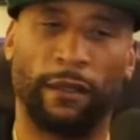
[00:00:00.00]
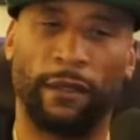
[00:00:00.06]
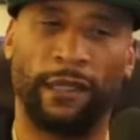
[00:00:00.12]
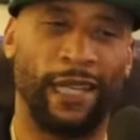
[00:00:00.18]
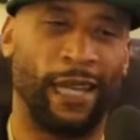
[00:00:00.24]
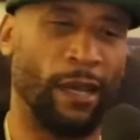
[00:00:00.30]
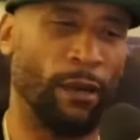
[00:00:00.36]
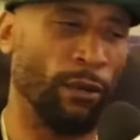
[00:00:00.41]

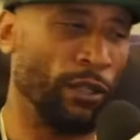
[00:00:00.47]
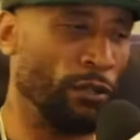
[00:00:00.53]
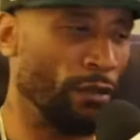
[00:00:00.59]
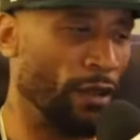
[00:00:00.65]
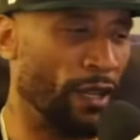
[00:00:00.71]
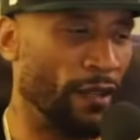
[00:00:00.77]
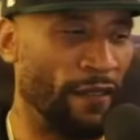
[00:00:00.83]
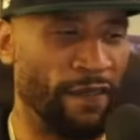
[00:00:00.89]
Now we
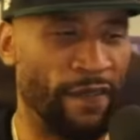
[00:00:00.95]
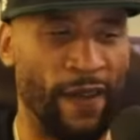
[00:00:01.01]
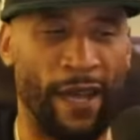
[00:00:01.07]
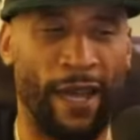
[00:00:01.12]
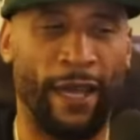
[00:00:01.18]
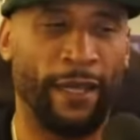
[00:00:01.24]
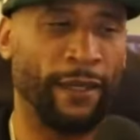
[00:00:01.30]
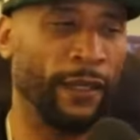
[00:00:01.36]
trying to
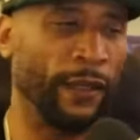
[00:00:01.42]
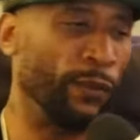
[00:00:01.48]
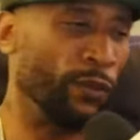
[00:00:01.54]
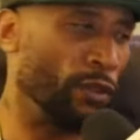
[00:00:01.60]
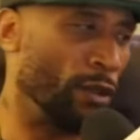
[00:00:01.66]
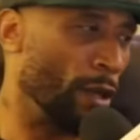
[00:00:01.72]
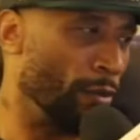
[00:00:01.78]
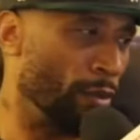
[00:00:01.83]
find
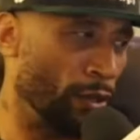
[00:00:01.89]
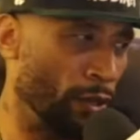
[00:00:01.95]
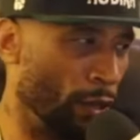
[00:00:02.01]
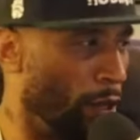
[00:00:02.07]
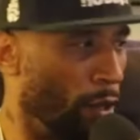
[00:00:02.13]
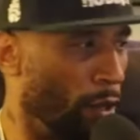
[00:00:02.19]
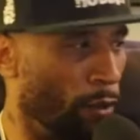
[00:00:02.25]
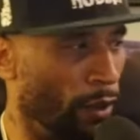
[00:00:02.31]
some drums
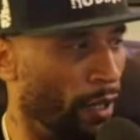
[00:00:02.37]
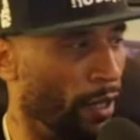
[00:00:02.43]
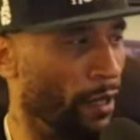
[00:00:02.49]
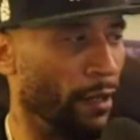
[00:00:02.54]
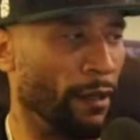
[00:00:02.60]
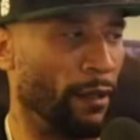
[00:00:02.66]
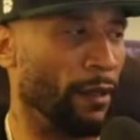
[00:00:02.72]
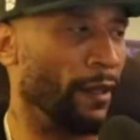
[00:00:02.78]
to go with
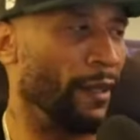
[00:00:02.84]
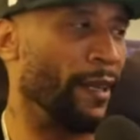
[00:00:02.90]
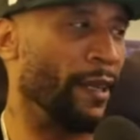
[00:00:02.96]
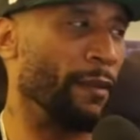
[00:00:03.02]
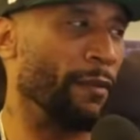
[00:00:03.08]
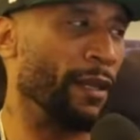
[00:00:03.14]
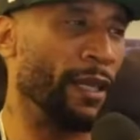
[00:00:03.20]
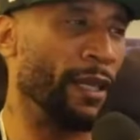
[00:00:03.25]
it. You know
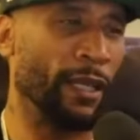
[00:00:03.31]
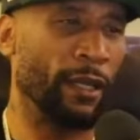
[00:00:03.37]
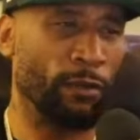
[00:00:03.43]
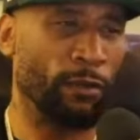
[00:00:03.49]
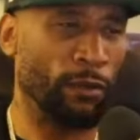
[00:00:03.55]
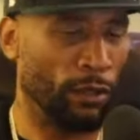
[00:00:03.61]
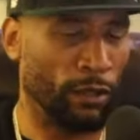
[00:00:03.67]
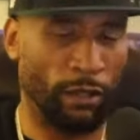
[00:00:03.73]
what I mean?
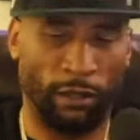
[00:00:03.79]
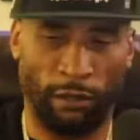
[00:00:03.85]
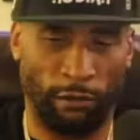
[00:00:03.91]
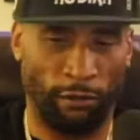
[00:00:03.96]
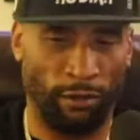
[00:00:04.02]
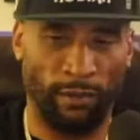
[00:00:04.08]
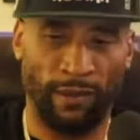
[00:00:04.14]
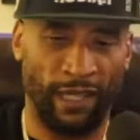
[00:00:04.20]
It was just a
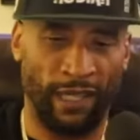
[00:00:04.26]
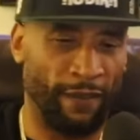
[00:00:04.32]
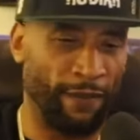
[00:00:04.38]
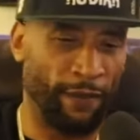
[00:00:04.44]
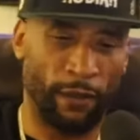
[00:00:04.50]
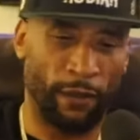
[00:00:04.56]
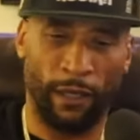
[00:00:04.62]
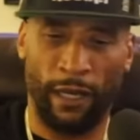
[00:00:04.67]
group
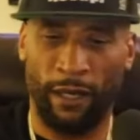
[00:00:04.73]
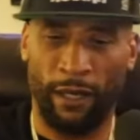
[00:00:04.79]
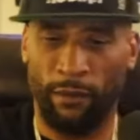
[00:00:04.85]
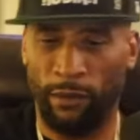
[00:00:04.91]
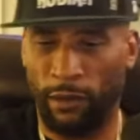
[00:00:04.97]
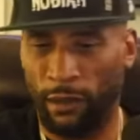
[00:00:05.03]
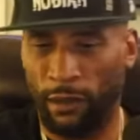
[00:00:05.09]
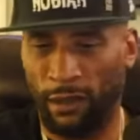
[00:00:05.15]
effort. Like
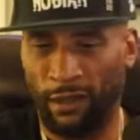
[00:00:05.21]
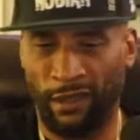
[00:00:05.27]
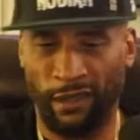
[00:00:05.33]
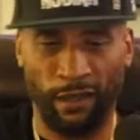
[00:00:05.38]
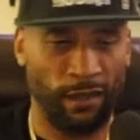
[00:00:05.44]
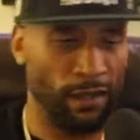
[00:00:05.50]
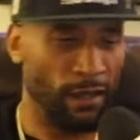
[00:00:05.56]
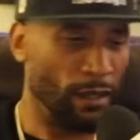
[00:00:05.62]
we
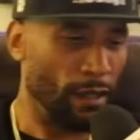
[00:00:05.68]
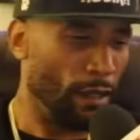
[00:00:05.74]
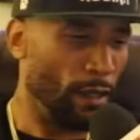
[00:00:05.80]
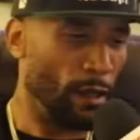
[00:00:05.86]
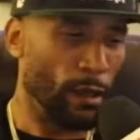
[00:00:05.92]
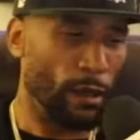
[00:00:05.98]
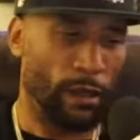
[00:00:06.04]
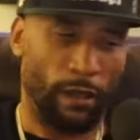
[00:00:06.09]
just
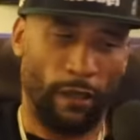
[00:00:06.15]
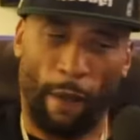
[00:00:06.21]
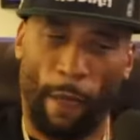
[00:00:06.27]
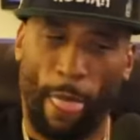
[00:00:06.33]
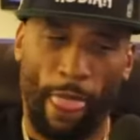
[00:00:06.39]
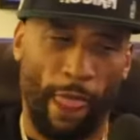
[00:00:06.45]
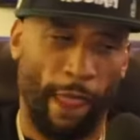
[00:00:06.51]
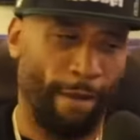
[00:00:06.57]

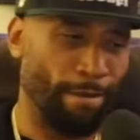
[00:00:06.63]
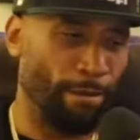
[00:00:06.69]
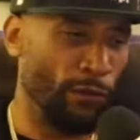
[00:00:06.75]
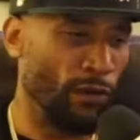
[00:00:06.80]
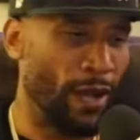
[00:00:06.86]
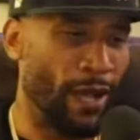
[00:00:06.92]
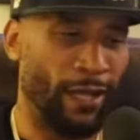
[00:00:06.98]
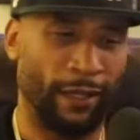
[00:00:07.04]

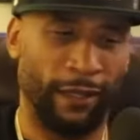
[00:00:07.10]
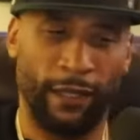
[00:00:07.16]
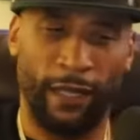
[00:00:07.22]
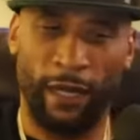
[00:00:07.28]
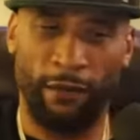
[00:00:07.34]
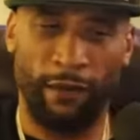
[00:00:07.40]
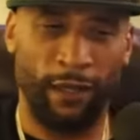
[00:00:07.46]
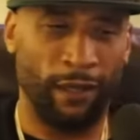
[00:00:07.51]
trial
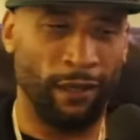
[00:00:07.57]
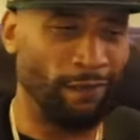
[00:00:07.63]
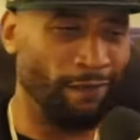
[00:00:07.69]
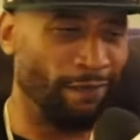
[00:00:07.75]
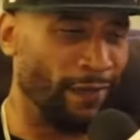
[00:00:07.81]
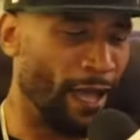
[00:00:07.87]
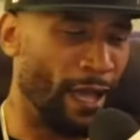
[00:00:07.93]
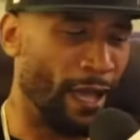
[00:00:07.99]
and error.
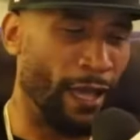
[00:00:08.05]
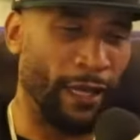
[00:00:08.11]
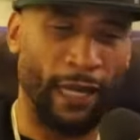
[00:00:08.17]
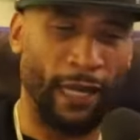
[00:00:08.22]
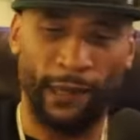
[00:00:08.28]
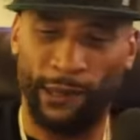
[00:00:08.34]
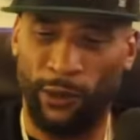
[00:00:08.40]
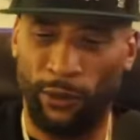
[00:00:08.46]
Nah, not